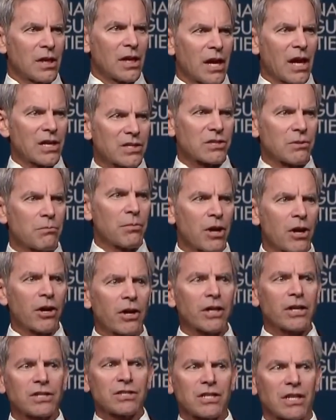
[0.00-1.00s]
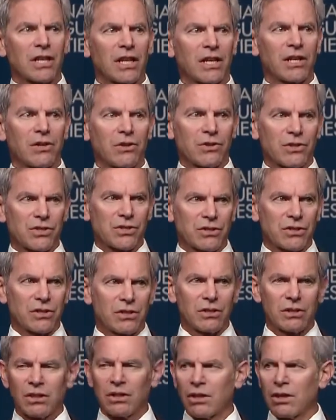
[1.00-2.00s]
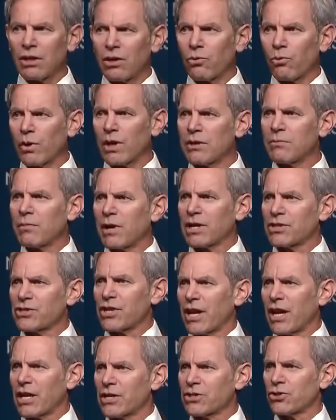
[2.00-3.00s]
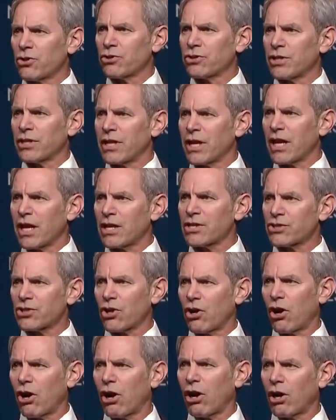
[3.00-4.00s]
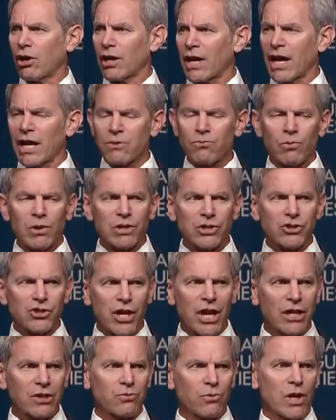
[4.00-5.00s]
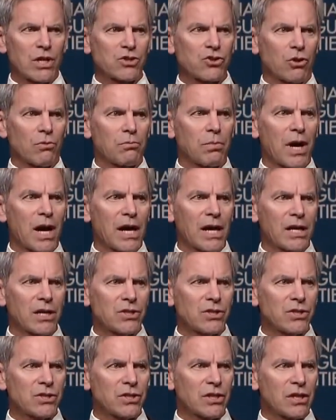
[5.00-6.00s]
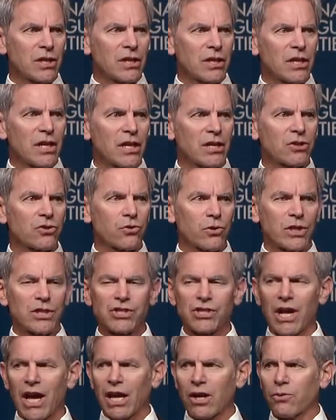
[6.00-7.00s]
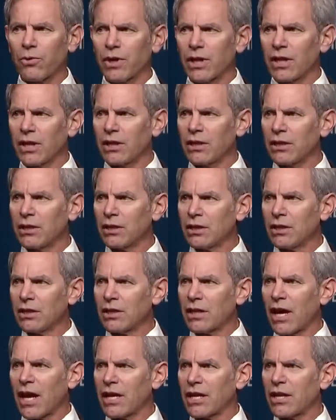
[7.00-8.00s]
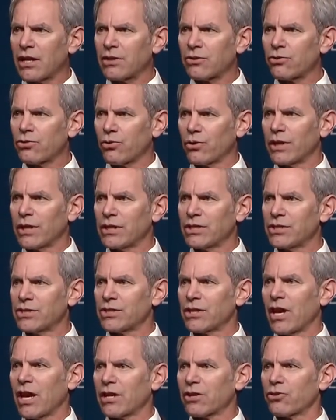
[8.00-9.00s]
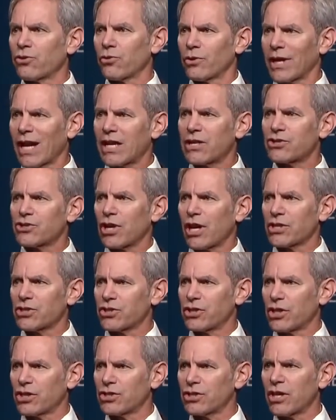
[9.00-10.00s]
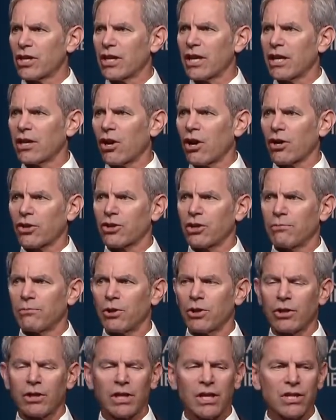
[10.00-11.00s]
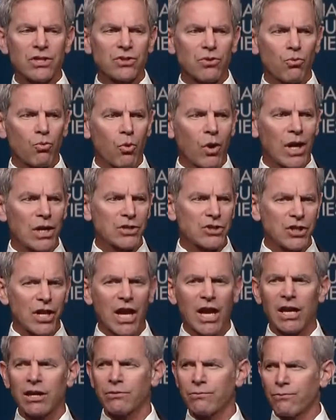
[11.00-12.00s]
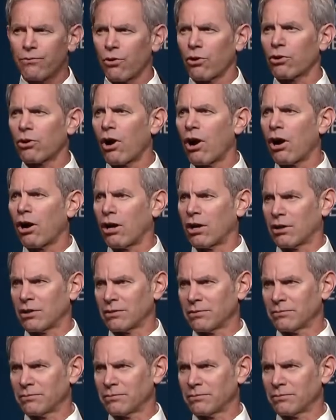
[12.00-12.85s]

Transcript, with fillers: As America's leaders, we must answer today's call and reject racial bias, increased equity, and increase and create justice in our communities once and for all.